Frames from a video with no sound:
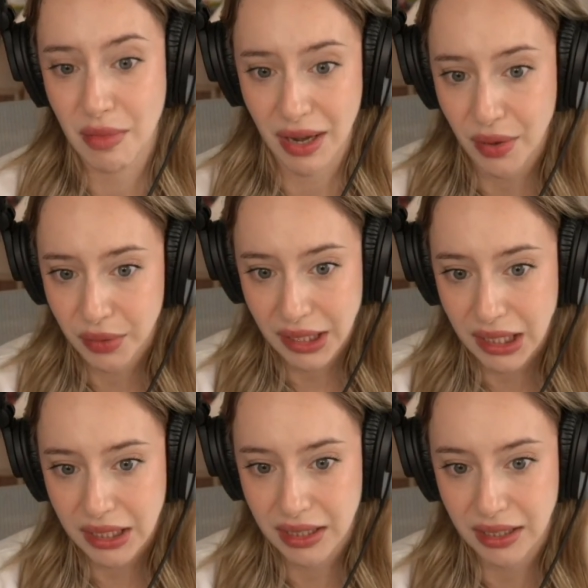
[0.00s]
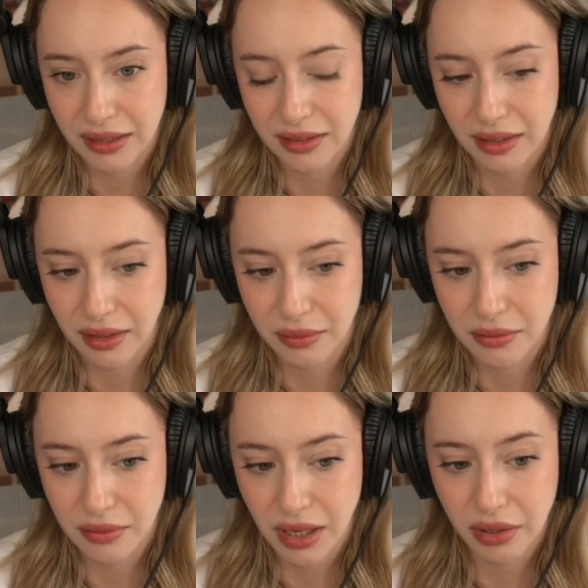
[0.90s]
out there that
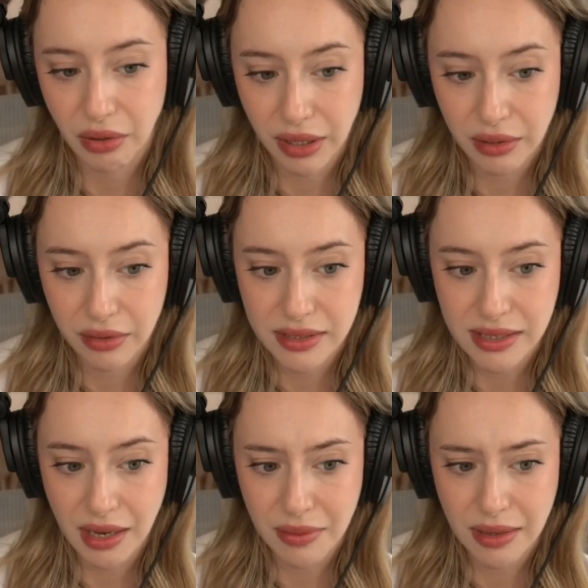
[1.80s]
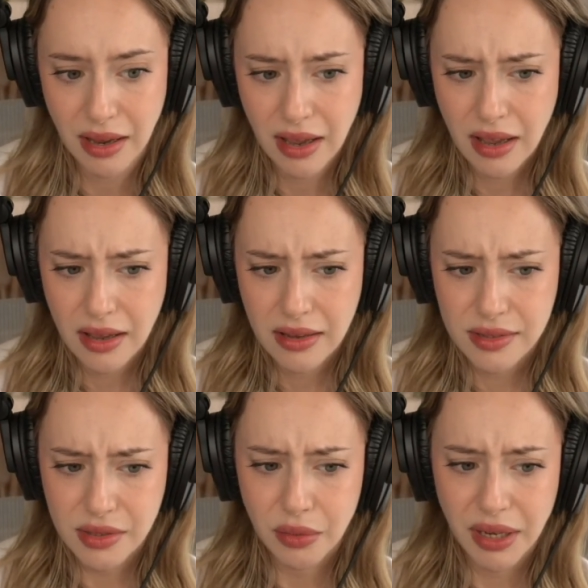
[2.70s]
are going through the same, and
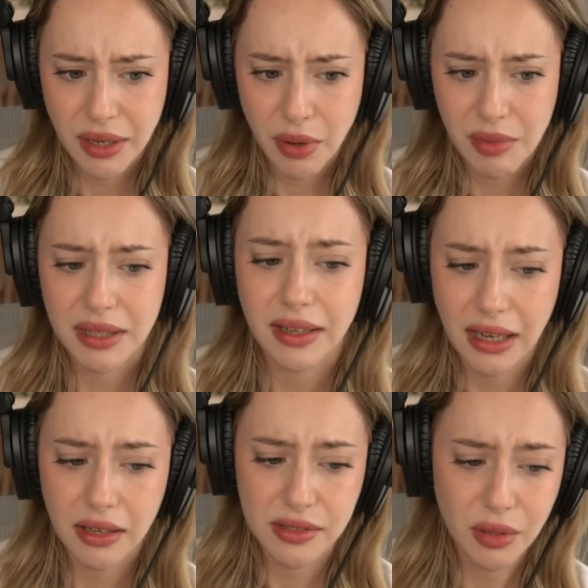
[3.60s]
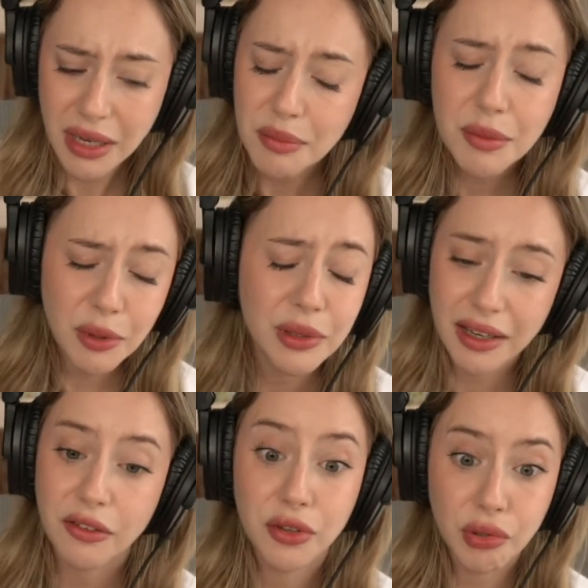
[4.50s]
so many people that
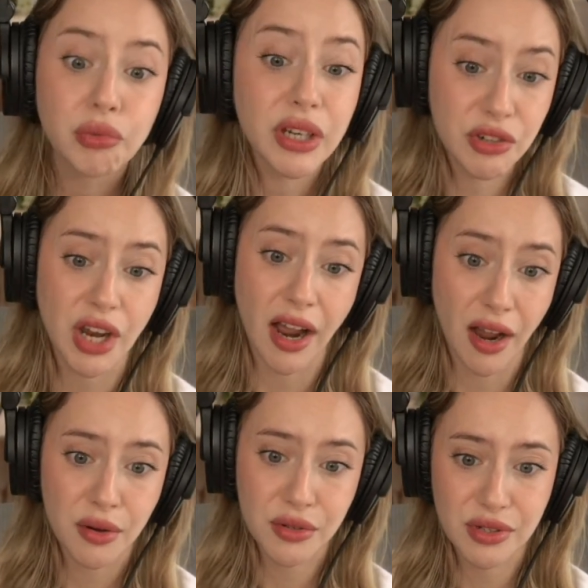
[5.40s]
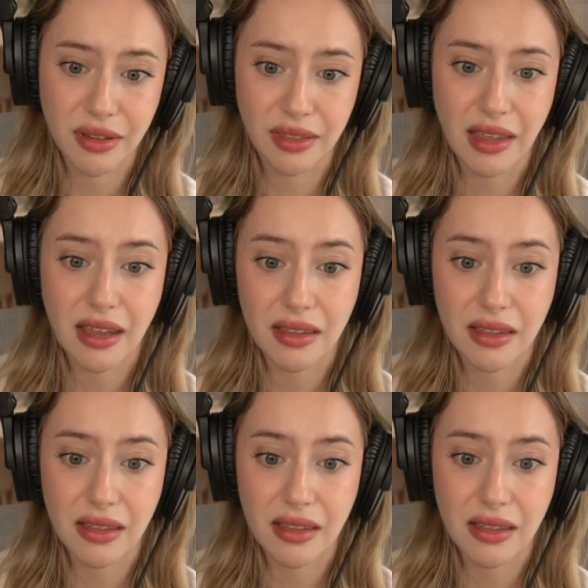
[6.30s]
if you reach out, they